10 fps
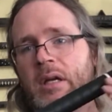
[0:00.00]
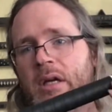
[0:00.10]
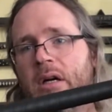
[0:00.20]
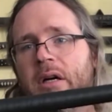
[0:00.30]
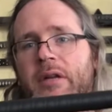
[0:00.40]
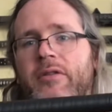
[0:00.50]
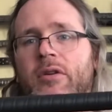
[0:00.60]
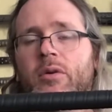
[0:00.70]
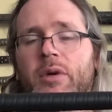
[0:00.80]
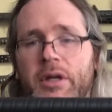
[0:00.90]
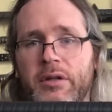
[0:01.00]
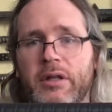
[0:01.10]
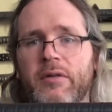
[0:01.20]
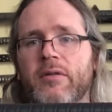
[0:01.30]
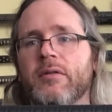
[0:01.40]
All right, so here it
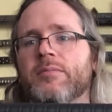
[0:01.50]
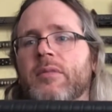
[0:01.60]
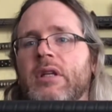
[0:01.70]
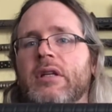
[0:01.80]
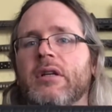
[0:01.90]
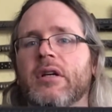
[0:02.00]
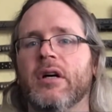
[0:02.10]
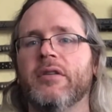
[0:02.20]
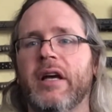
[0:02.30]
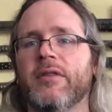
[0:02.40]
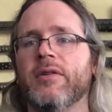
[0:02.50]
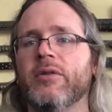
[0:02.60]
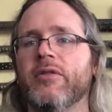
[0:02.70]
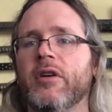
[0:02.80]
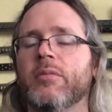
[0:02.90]
is, the Contact Flow
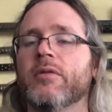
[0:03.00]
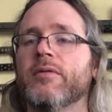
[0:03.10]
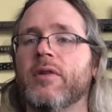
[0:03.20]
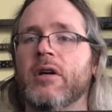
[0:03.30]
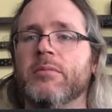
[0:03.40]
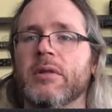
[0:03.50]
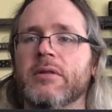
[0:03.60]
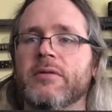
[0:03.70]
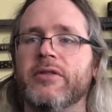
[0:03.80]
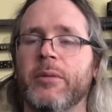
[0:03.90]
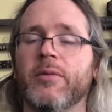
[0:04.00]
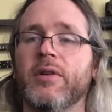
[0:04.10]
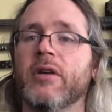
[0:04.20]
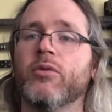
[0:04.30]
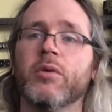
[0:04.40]
Saber from
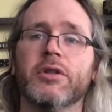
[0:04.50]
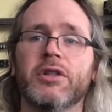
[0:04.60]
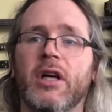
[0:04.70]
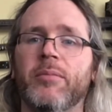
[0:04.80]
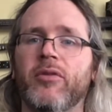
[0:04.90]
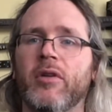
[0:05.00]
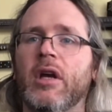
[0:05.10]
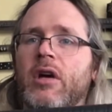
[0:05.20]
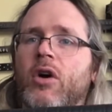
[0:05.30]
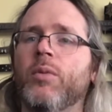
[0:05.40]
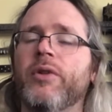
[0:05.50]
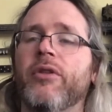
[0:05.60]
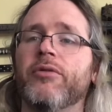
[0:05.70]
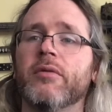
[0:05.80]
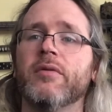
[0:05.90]
Saberflux Workshops. Hopefully
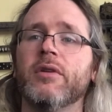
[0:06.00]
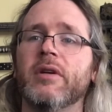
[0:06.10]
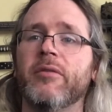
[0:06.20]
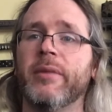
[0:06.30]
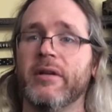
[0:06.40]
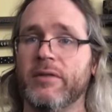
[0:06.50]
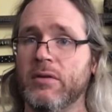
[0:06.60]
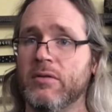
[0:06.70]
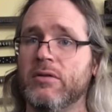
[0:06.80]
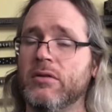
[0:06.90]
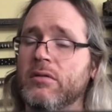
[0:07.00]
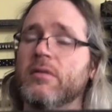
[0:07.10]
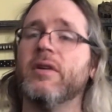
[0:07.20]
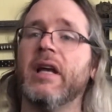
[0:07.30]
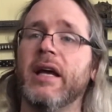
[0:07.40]
this review has been of use to you.
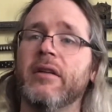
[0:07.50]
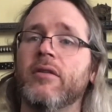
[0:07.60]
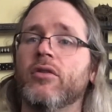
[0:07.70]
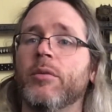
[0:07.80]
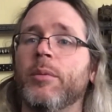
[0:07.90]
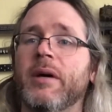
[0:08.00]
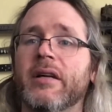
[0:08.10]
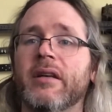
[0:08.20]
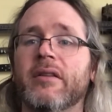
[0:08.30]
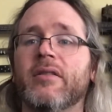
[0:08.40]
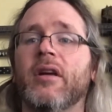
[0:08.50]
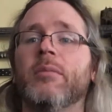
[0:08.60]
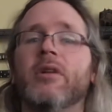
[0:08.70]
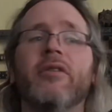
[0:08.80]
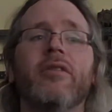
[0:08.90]
If it has, join me back next time,
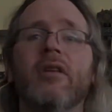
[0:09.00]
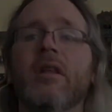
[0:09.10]
and I'll see you